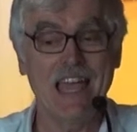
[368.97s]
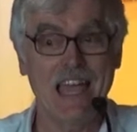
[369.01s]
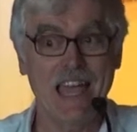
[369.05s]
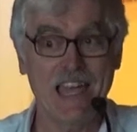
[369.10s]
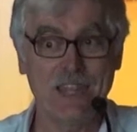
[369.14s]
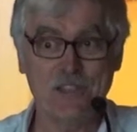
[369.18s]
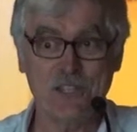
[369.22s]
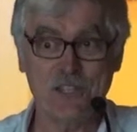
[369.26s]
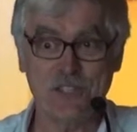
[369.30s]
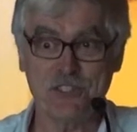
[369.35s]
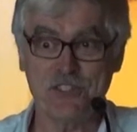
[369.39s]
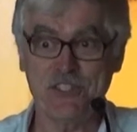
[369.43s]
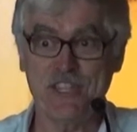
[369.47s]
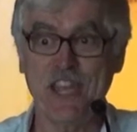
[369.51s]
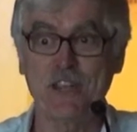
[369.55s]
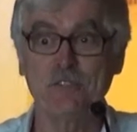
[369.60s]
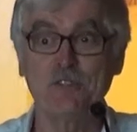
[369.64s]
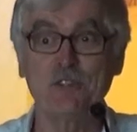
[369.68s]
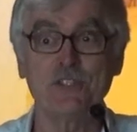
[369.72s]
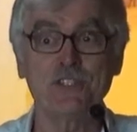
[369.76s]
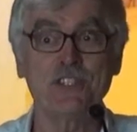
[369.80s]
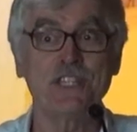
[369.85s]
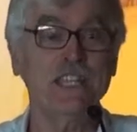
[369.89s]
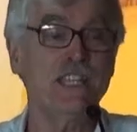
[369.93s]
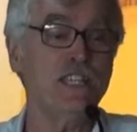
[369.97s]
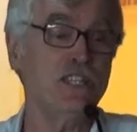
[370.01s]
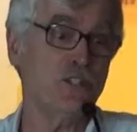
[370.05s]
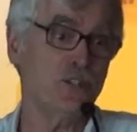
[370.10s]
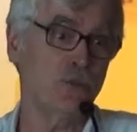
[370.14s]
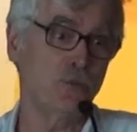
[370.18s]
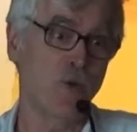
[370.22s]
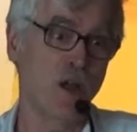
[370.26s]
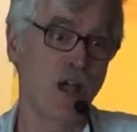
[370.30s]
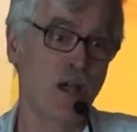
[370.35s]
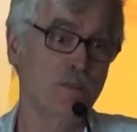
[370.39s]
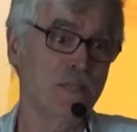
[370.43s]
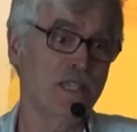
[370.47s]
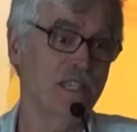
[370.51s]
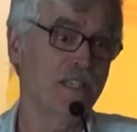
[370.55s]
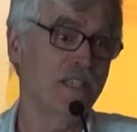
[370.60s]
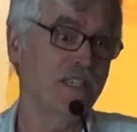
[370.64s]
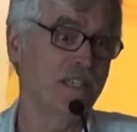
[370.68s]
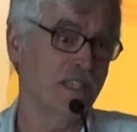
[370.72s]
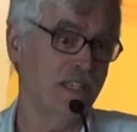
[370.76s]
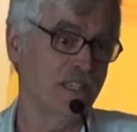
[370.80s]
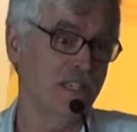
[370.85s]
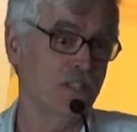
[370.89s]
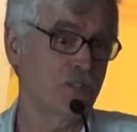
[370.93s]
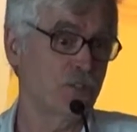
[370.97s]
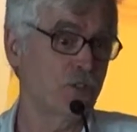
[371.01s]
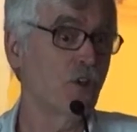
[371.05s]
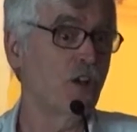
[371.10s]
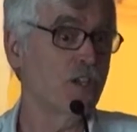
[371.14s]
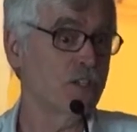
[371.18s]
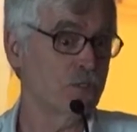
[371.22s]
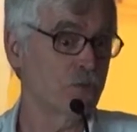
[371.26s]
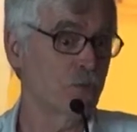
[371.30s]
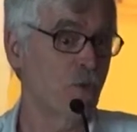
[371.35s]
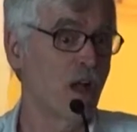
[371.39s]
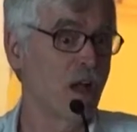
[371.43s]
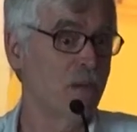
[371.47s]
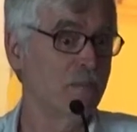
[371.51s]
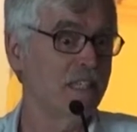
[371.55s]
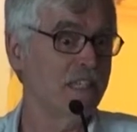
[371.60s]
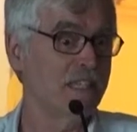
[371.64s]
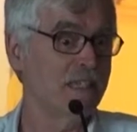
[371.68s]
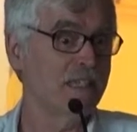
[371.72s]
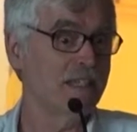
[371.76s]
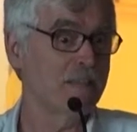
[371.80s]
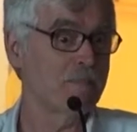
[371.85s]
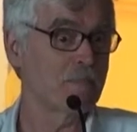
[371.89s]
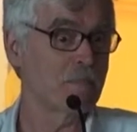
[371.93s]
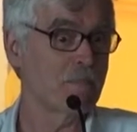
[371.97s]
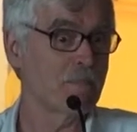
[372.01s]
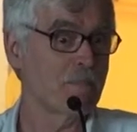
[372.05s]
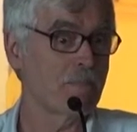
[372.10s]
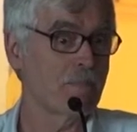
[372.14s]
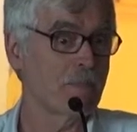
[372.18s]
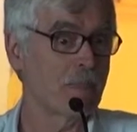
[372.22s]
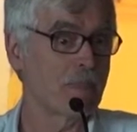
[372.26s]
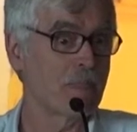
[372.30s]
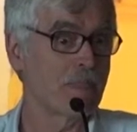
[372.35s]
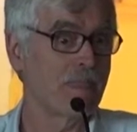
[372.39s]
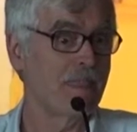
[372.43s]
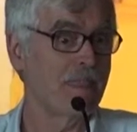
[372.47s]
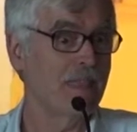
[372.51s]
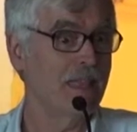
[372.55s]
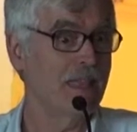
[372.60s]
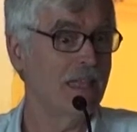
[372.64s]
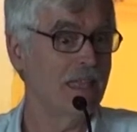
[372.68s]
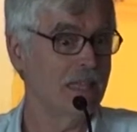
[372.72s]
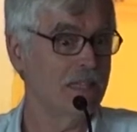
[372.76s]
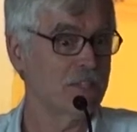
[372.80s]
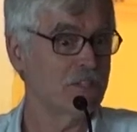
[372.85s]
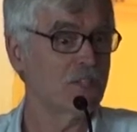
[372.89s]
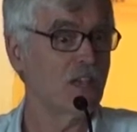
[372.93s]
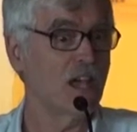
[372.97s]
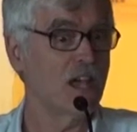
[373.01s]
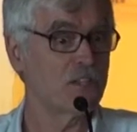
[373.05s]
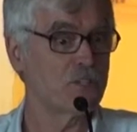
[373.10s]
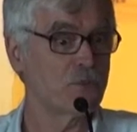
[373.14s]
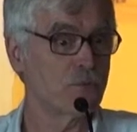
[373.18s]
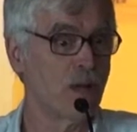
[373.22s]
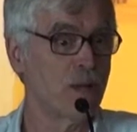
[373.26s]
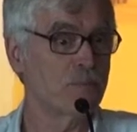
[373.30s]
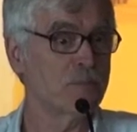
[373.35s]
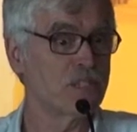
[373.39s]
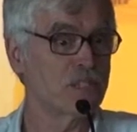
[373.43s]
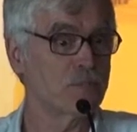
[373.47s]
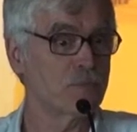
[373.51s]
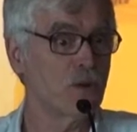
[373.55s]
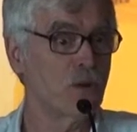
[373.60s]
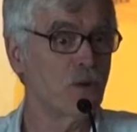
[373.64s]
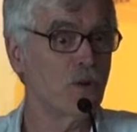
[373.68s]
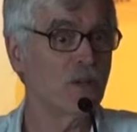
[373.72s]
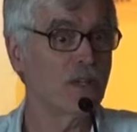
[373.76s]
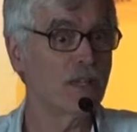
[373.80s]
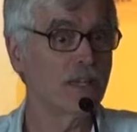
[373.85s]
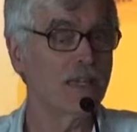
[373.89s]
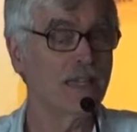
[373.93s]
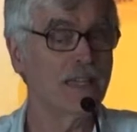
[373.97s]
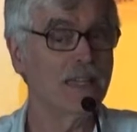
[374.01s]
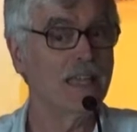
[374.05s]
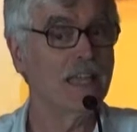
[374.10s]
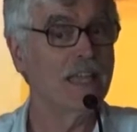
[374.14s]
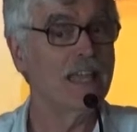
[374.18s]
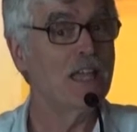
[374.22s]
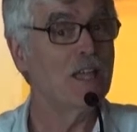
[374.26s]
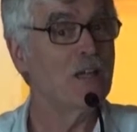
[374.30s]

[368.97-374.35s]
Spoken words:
And this devotee saw Swami, and Swami spoke,